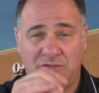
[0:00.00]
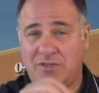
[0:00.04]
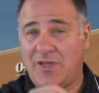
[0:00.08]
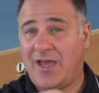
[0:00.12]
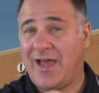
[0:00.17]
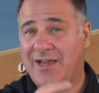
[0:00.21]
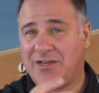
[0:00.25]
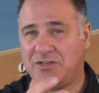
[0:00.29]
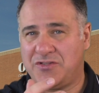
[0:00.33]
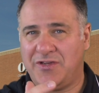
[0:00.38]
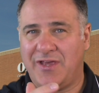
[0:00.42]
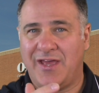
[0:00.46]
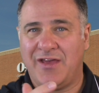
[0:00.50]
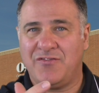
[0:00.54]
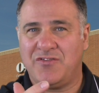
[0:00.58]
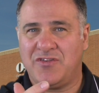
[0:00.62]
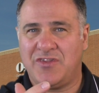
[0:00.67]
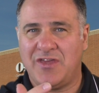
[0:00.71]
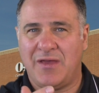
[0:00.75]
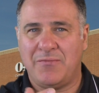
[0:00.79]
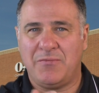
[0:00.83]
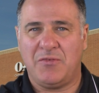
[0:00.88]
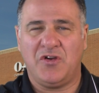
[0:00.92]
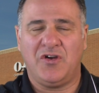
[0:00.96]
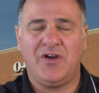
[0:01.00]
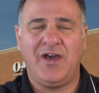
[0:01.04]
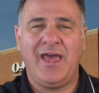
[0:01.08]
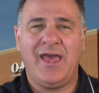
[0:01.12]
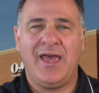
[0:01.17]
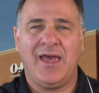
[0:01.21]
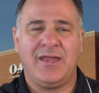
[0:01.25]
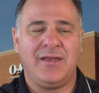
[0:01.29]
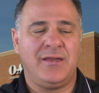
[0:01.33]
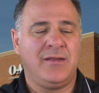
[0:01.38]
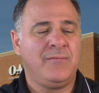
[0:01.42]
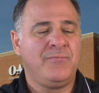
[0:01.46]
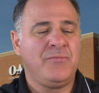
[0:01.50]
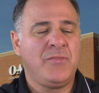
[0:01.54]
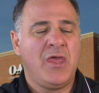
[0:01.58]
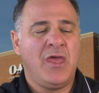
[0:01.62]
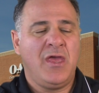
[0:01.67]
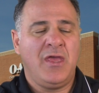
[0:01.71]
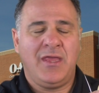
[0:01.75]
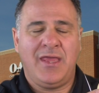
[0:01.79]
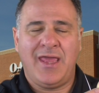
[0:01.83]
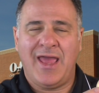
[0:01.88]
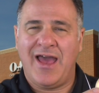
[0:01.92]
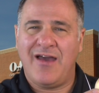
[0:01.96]
actually every time you land,
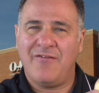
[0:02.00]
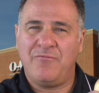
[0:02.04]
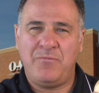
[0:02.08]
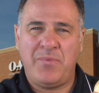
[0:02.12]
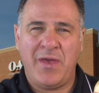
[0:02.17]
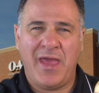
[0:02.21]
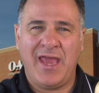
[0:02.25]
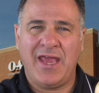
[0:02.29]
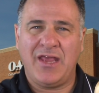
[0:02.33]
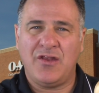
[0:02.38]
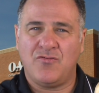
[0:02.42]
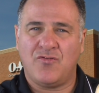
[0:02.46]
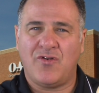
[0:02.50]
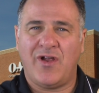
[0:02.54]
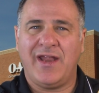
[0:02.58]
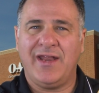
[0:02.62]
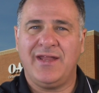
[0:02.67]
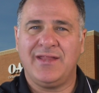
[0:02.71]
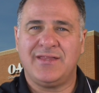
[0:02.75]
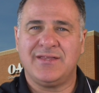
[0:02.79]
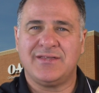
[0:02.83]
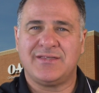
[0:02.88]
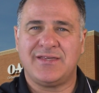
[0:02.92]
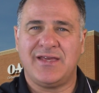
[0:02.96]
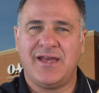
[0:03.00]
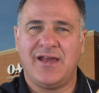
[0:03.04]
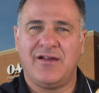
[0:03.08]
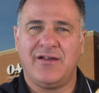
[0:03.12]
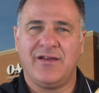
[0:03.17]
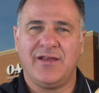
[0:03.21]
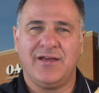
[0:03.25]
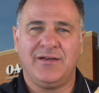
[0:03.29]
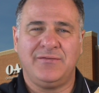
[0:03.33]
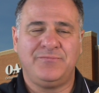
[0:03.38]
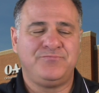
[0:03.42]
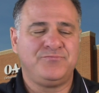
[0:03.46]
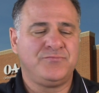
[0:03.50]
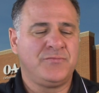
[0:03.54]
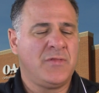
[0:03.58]
you have pain right at this area.